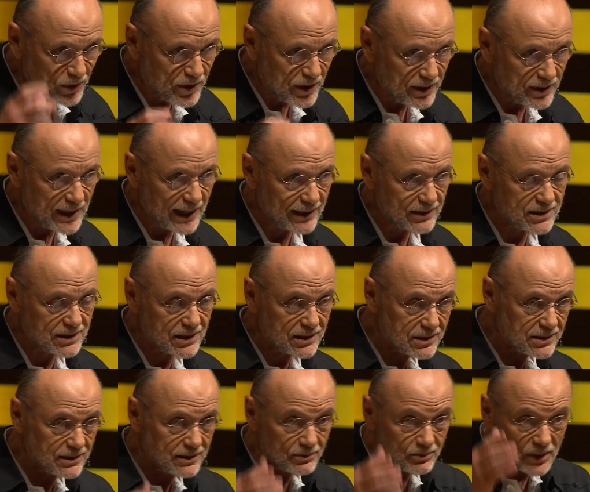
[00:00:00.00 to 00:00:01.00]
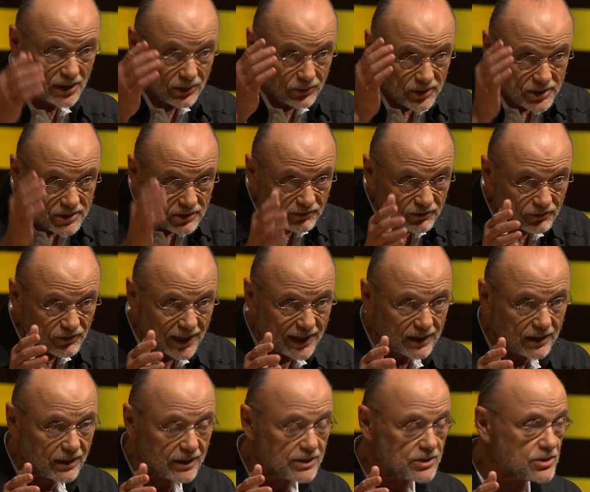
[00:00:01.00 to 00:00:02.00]
within that system, there is a
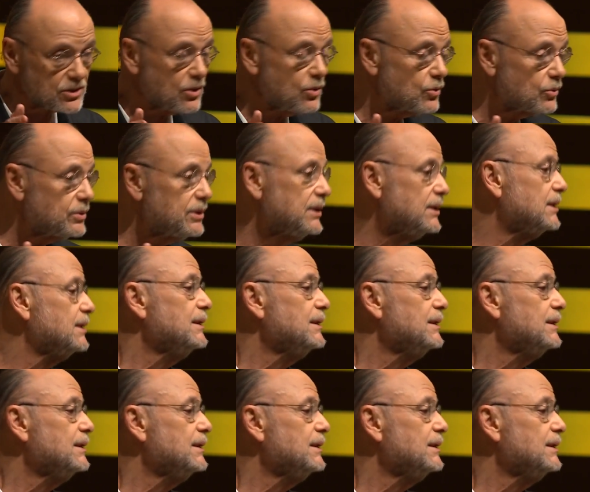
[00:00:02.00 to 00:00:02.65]
friendly zone.